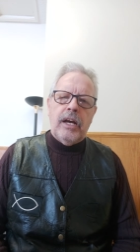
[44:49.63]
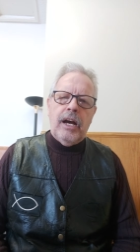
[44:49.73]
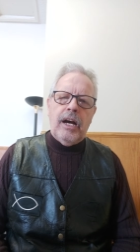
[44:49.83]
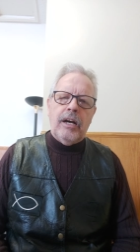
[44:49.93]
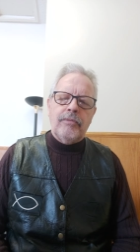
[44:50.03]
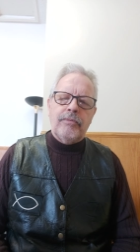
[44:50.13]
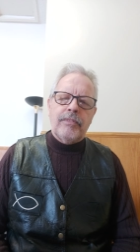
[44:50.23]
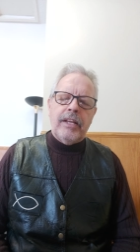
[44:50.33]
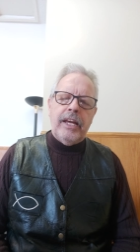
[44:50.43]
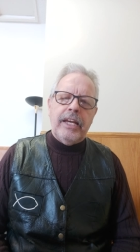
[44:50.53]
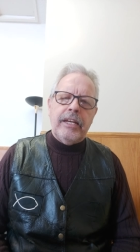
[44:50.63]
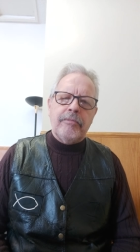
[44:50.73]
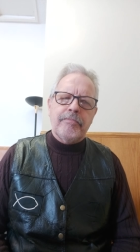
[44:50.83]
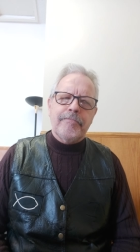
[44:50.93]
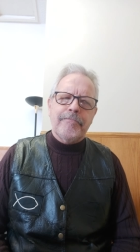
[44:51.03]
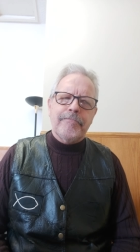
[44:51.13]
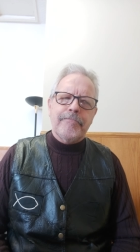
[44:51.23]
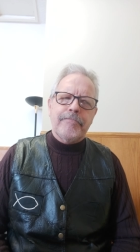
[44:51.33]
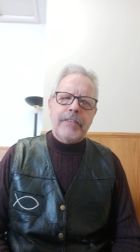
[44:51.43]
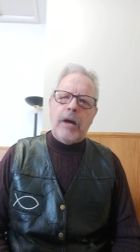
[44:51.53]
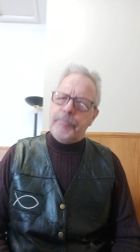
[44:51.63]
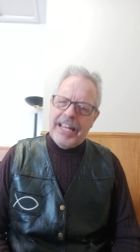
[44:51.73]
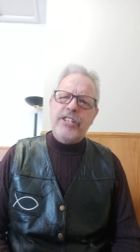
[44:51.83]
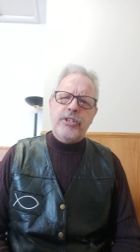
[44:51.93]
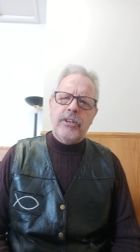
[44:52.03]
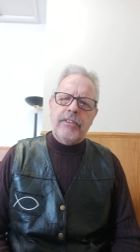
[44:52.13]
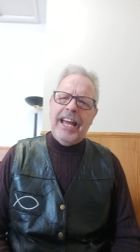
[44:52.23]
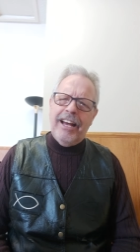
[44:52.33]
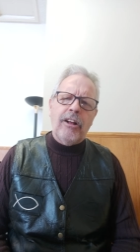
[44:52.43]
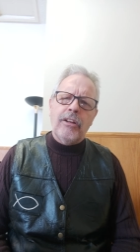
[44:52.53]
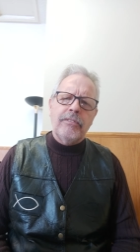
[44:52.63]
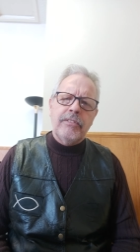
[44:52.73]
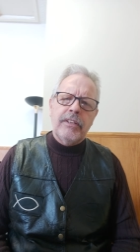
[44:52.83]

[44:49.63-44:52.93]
uh, a, a picture of hell.